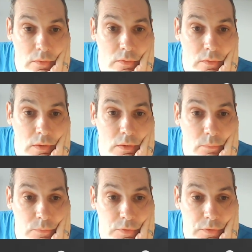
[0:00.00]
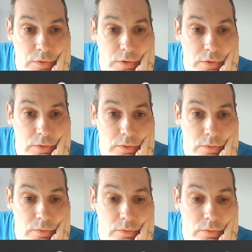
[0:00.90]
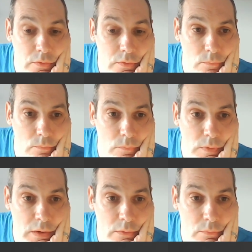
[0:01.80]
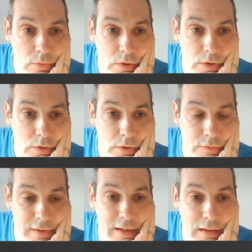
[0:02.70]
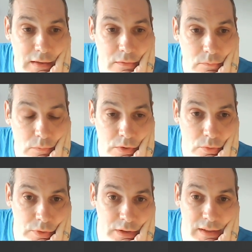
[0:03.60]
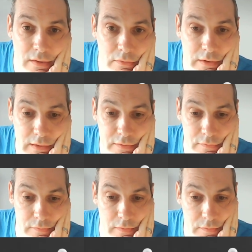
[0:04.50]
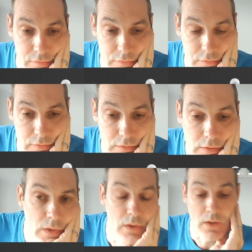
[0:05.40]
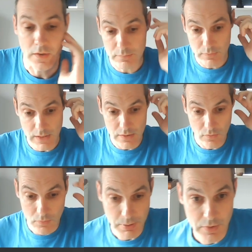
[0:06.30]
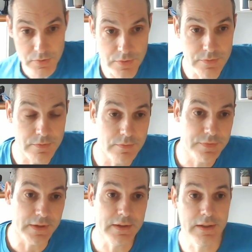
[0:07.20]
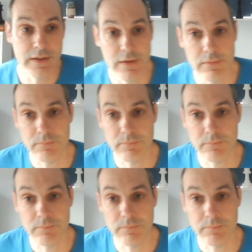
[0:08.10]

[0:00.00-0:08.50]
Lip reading: Yeah, so yeah, we're gonna attack it. We'd already calculated this. I think we're getting our opponent thinking,